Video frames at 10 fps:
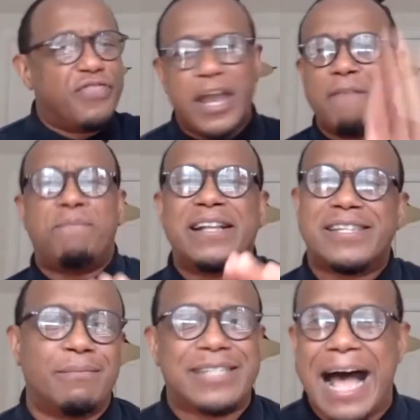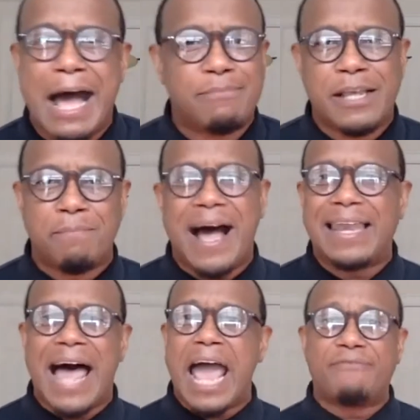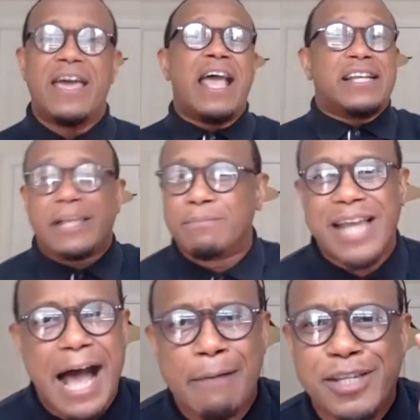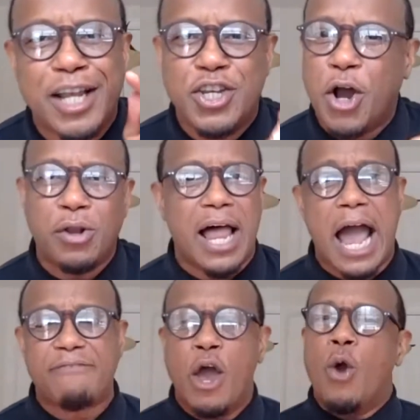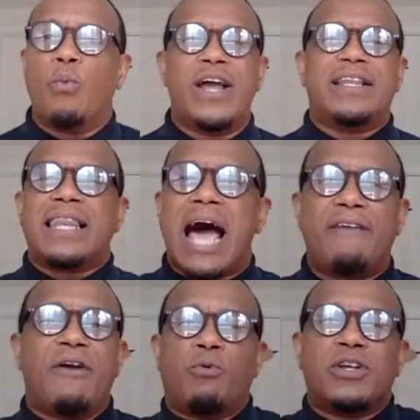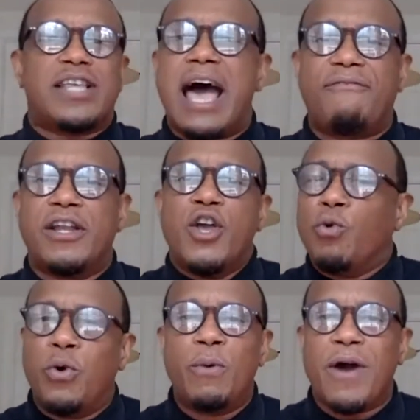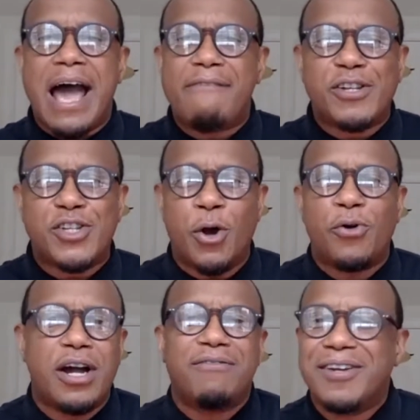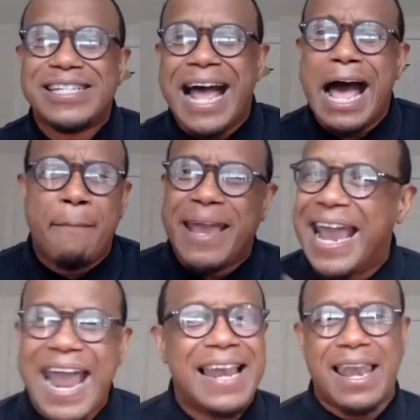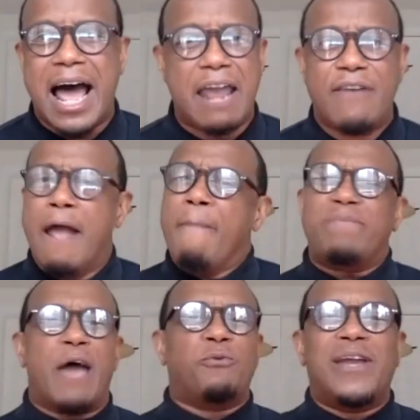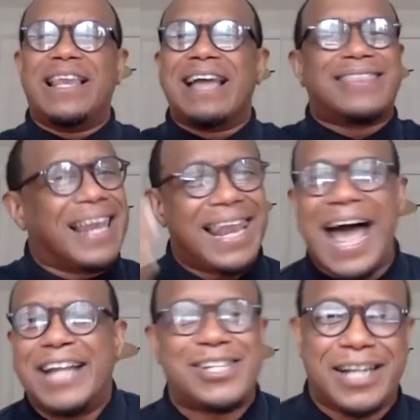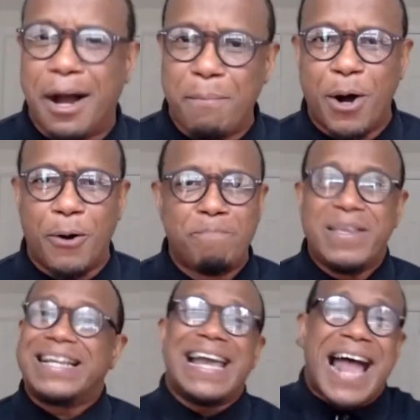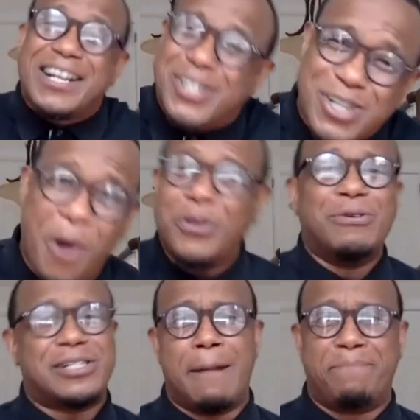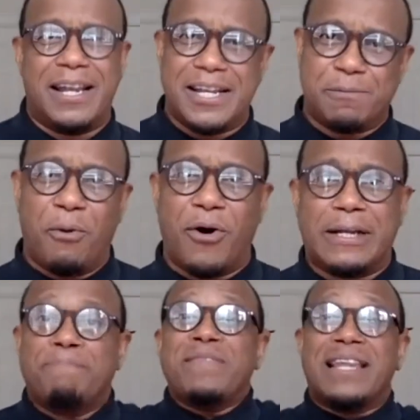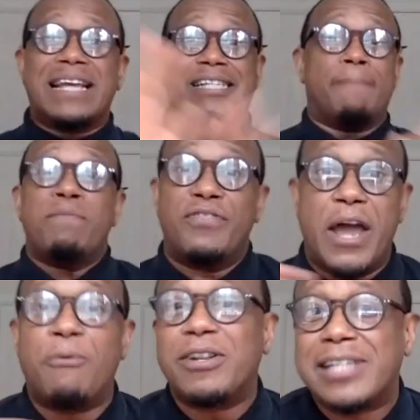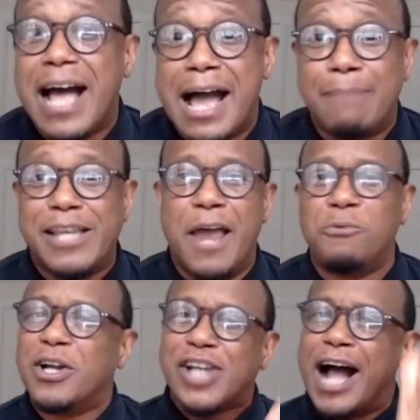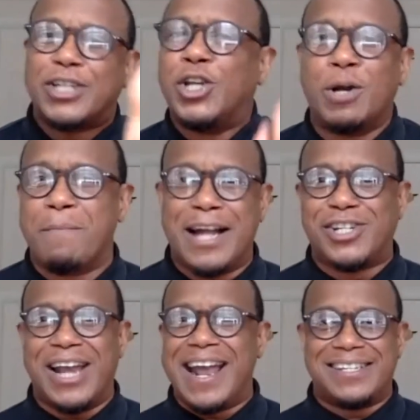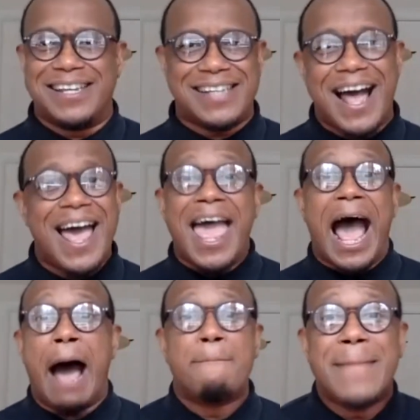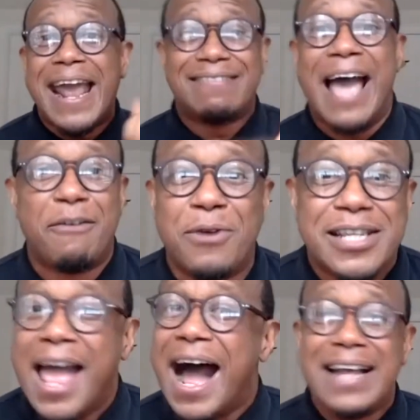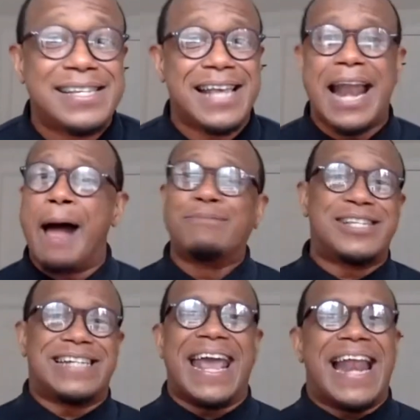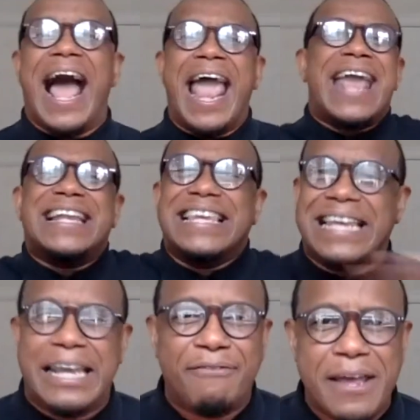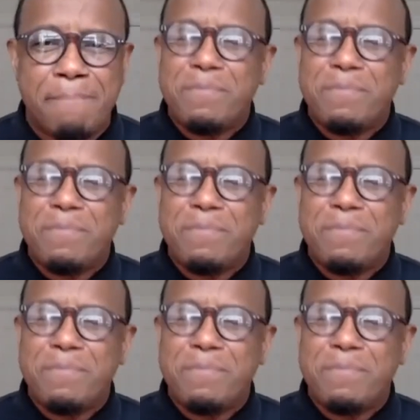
there have been some times in my life, some times in your life, when life was having, we were having so good of a time in life that we let the lights come on. Can I show you something this morning? Listen, there were times in which I took my chances. I made that risk. I said, I'm staying. I ain't leaving.